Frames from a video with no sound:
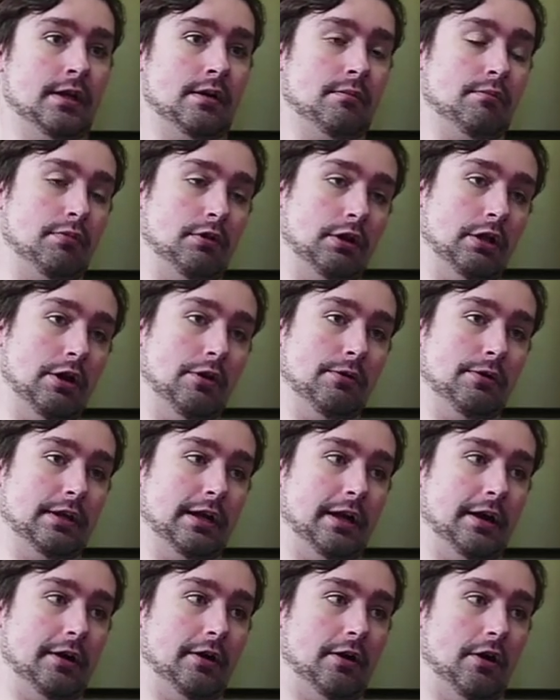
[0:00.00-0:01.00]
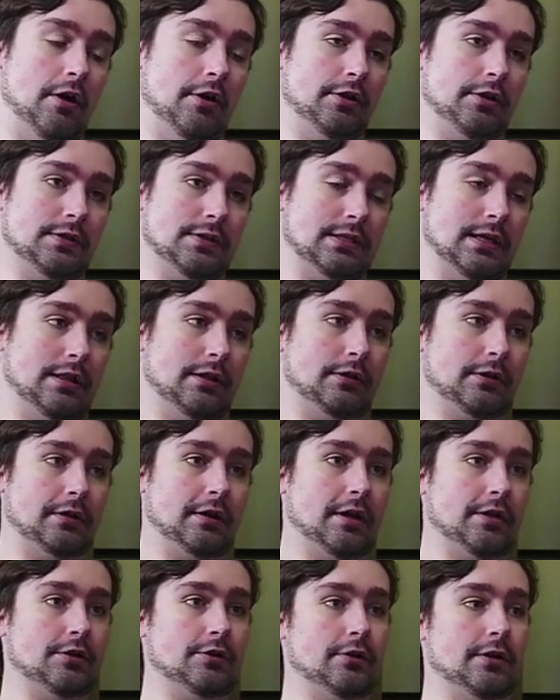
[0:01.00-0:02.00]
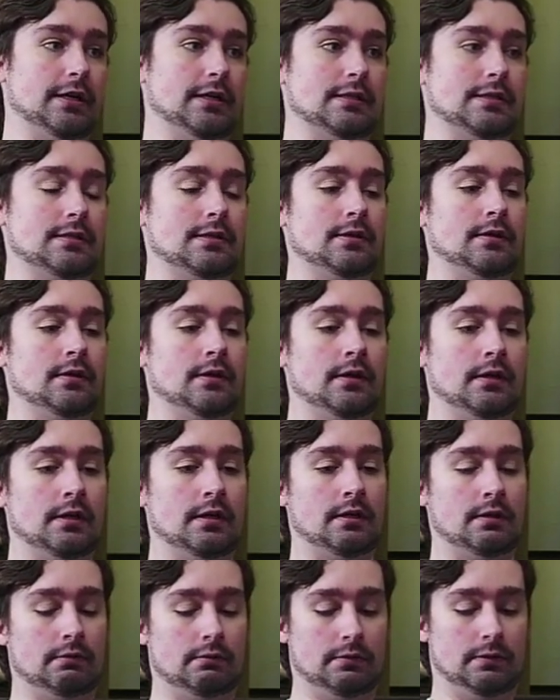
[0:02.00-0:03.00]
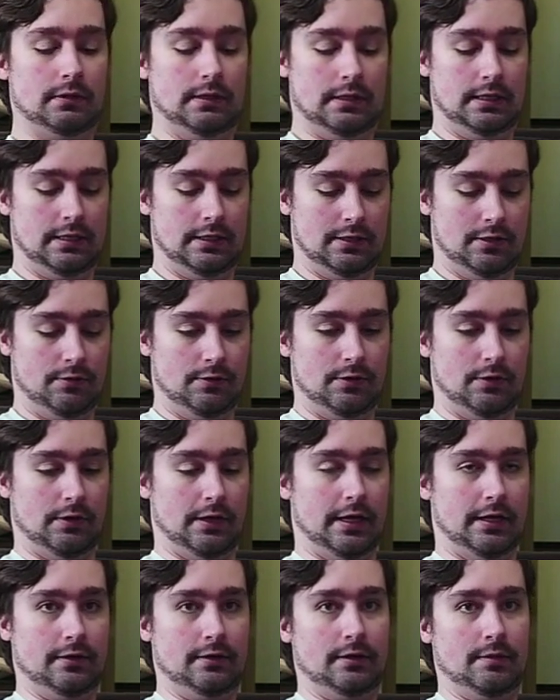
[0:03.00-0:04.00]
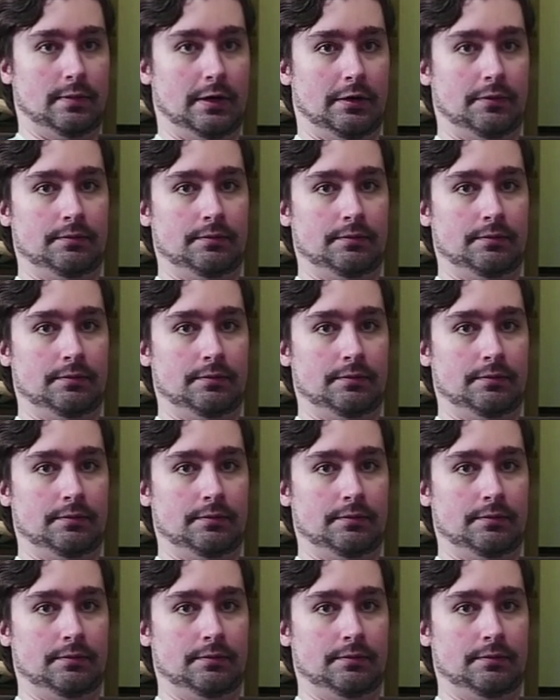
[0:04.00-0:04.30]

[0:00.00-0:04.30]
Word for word: Below there, all those southern countries. Don't do that. Come here.